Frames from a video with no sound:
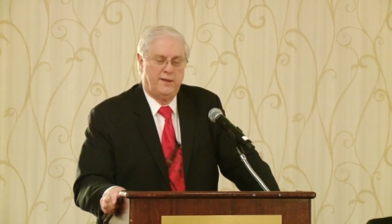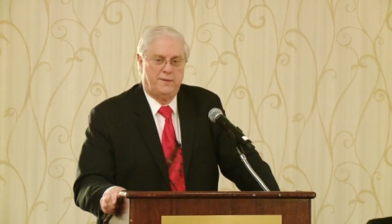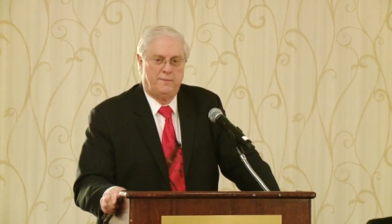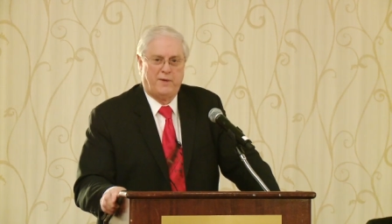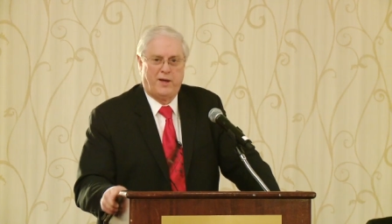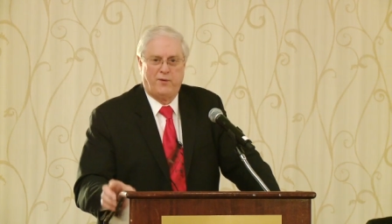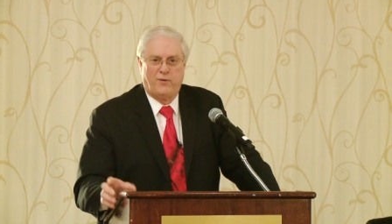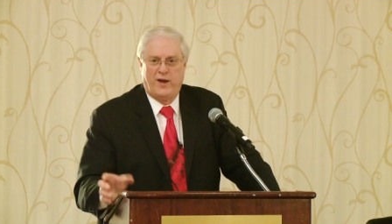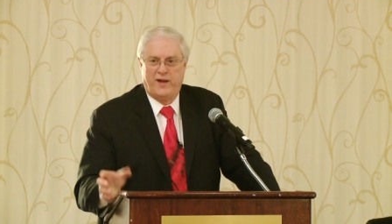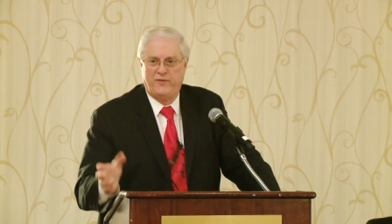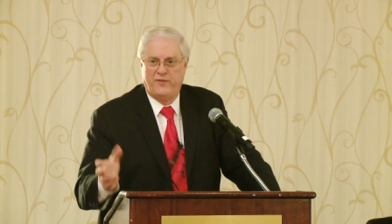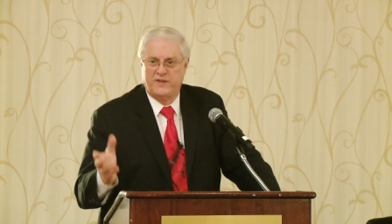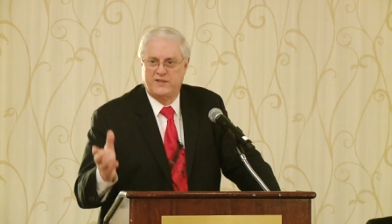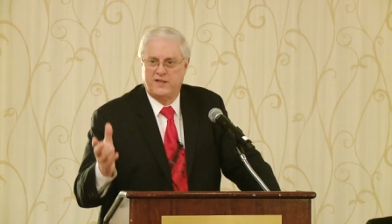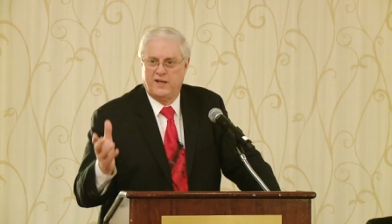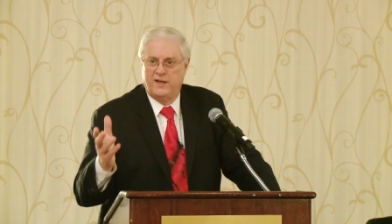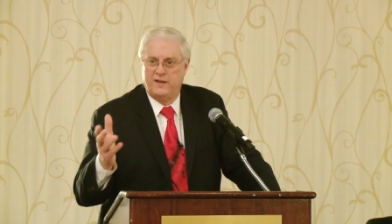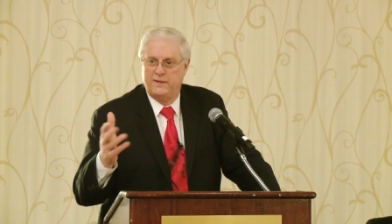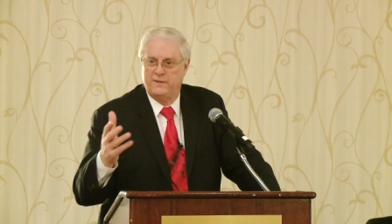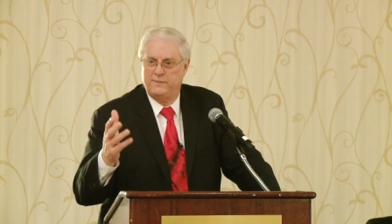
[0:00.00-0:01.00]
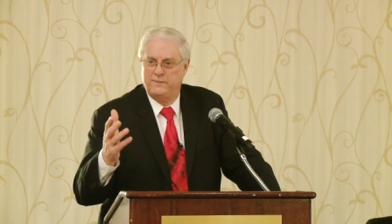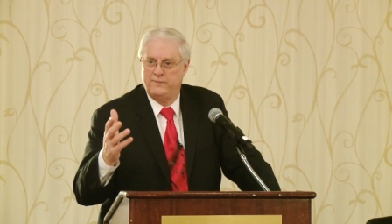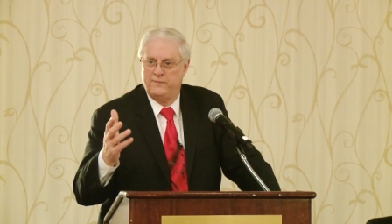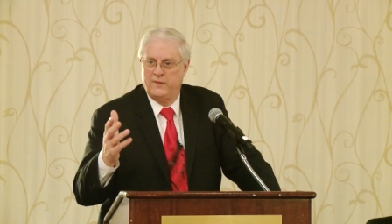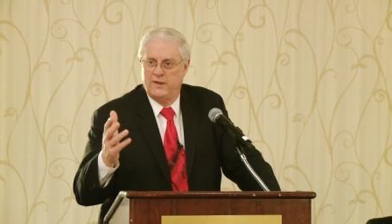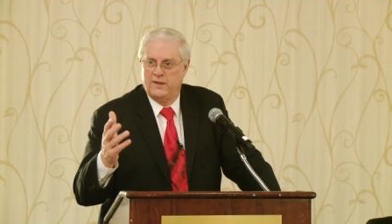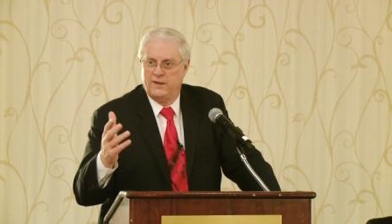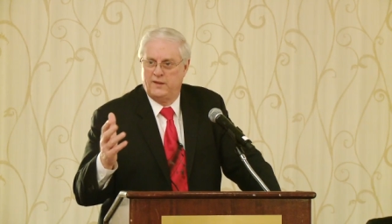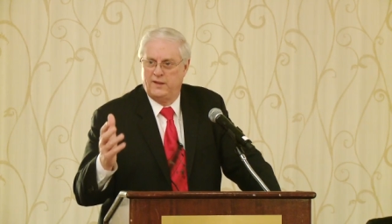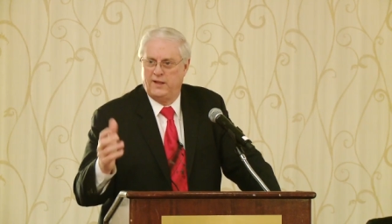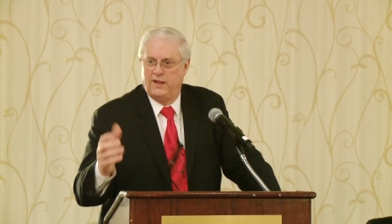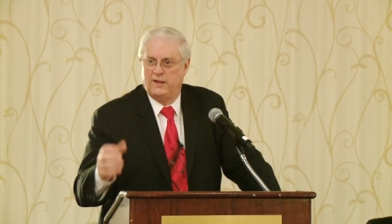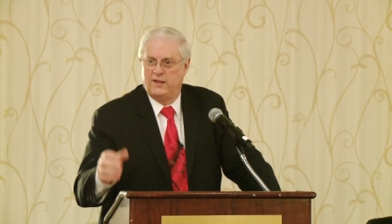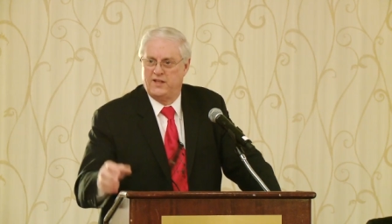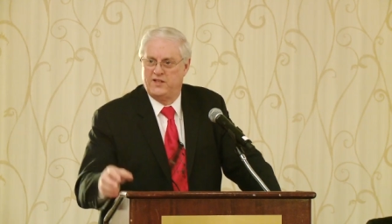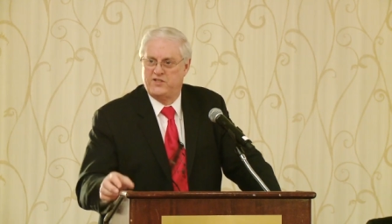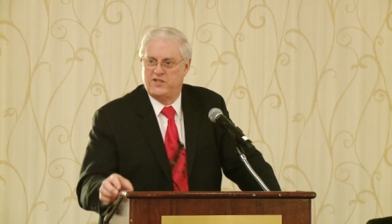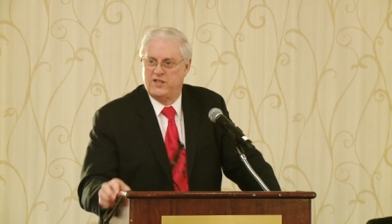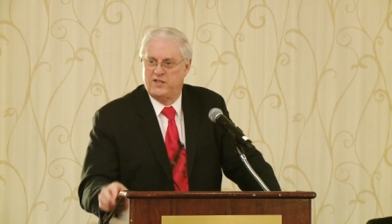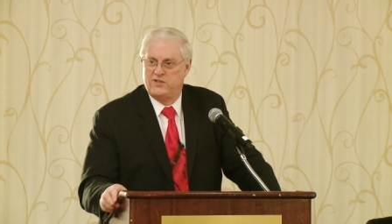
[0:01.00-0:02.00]
My wife is a legal
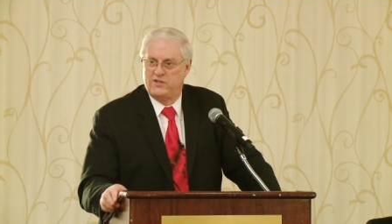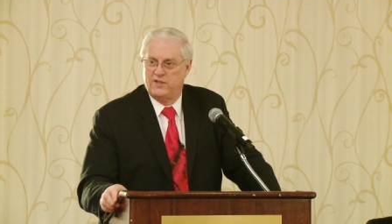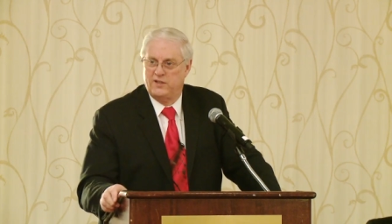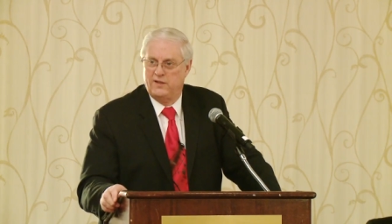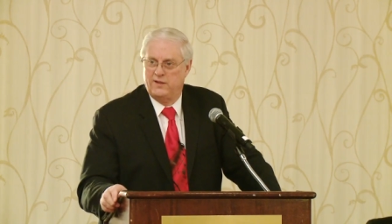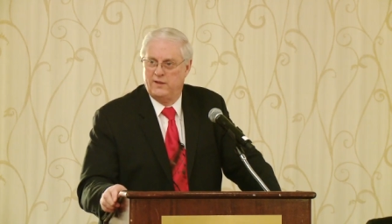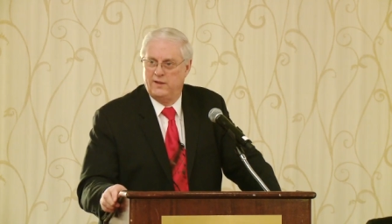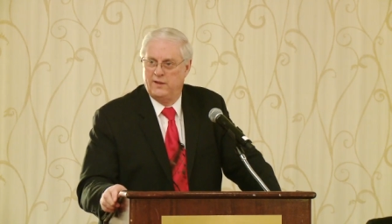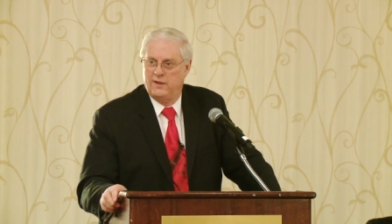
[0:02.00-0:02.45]
assistant.